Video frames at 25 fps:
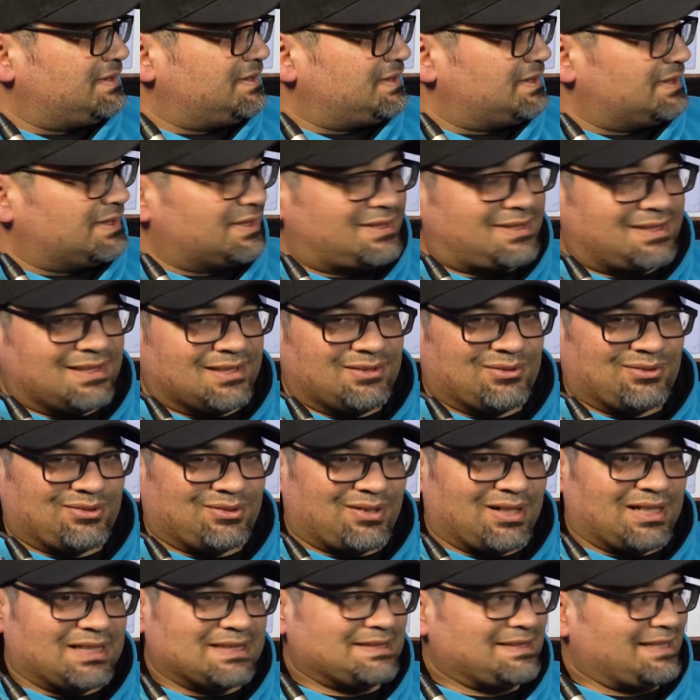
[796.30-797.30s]
he looks a little
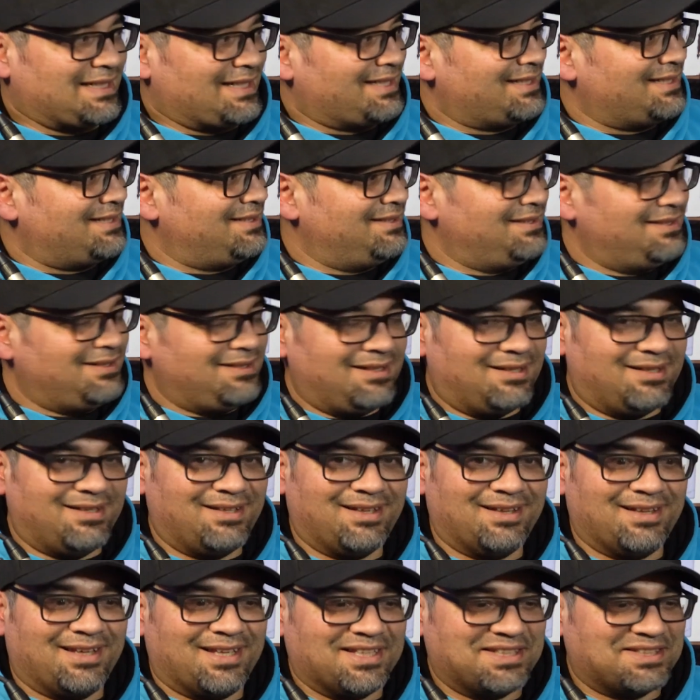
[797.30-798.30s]
cross-eyed
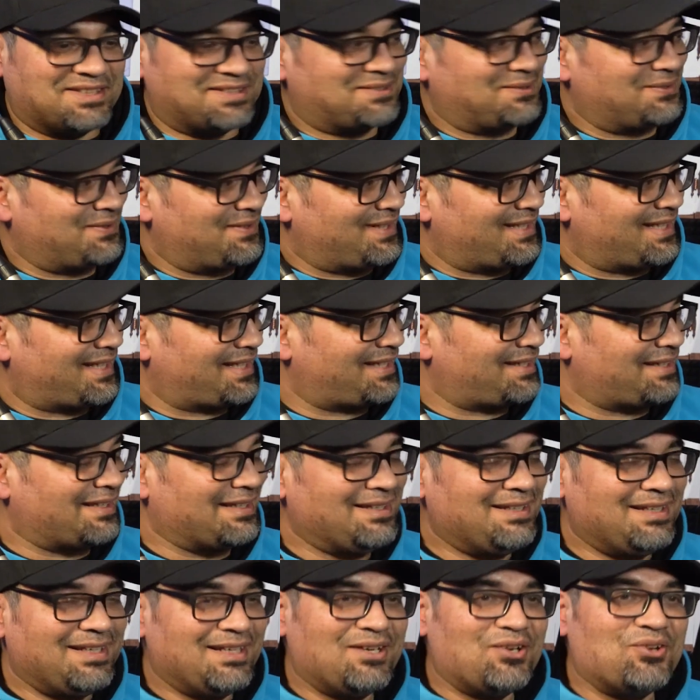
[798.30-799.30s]
in this one. Like
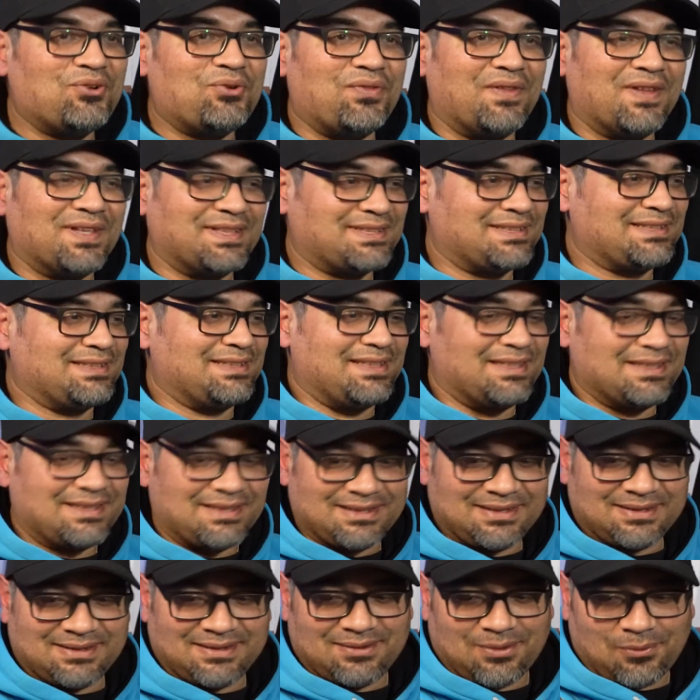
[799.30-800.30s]
this
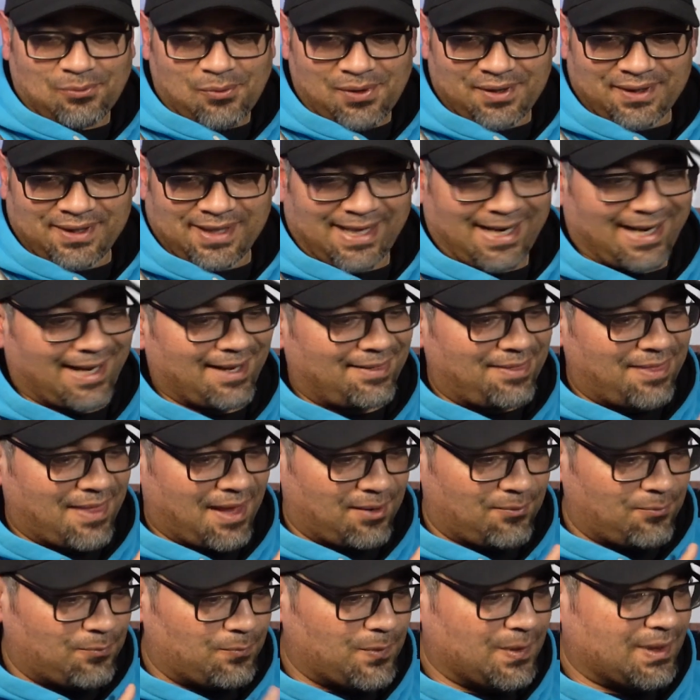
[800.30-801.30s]
is the one that I
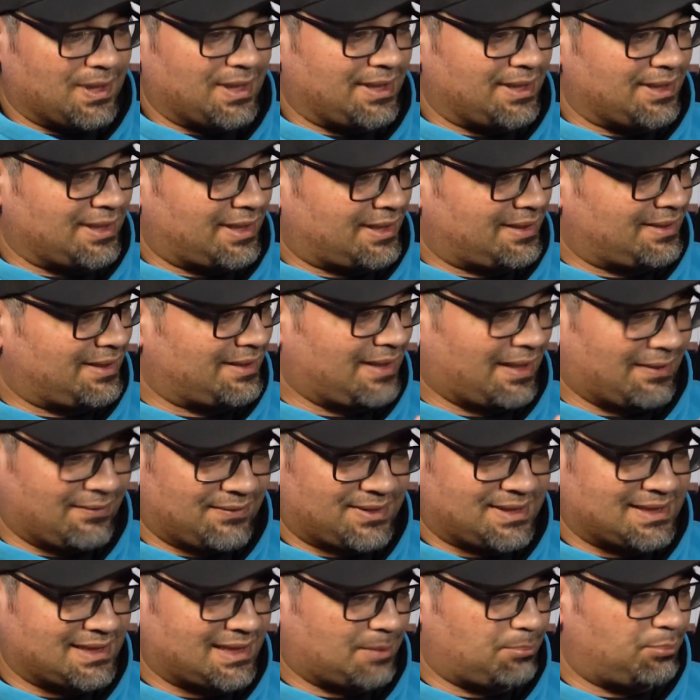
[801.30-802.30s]
really like. Ever
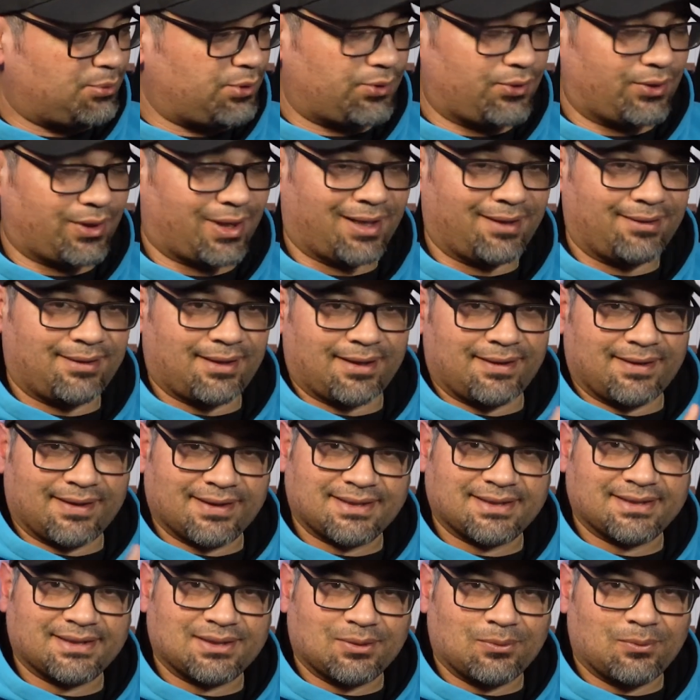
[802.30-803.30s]
since I pre-ordered, I thought
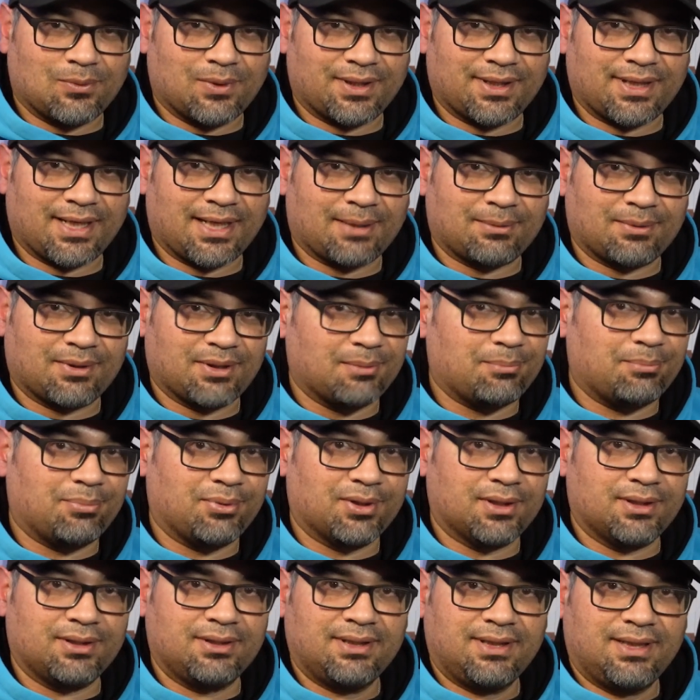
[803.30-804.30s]
this is the one that I'm gonna
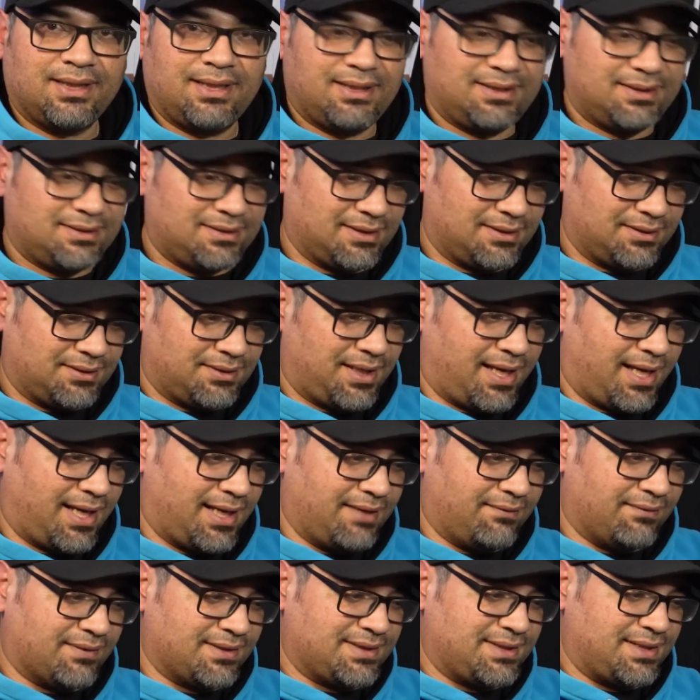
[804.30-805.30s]
put. Can't
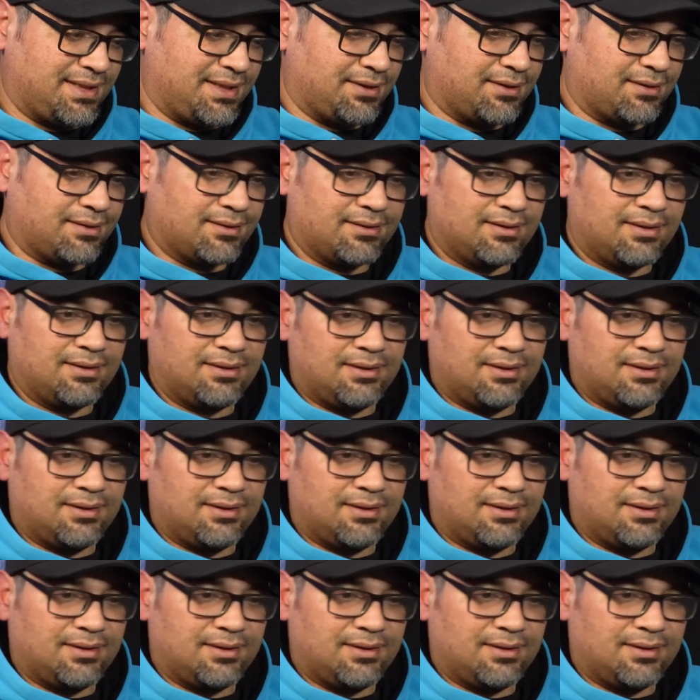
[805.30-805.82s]
even see her,